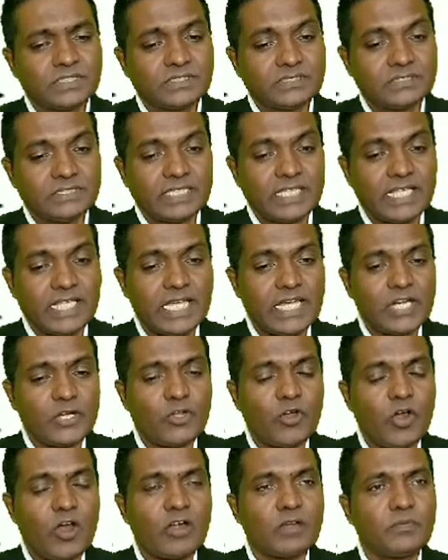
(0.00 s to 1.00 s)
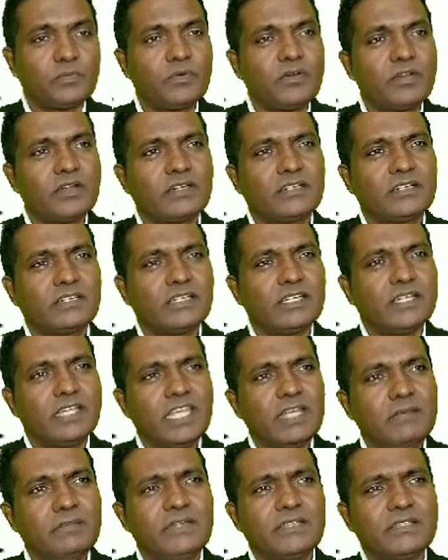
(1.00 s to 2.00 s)
their dot product
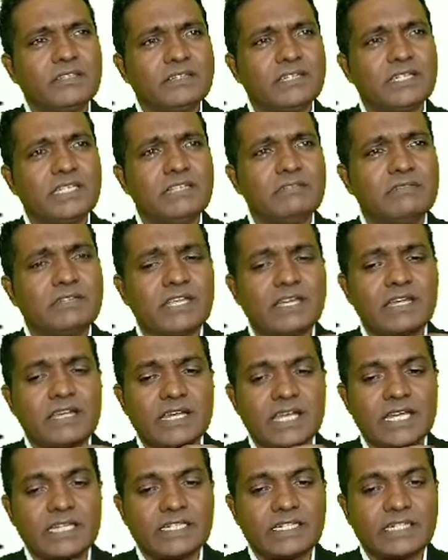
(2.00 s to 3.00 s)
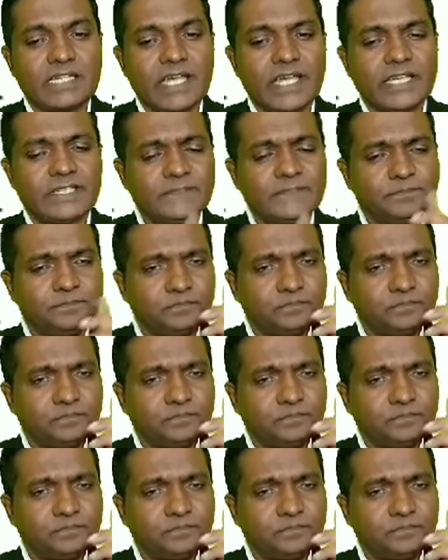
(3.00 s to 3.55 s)
immediately you can write it as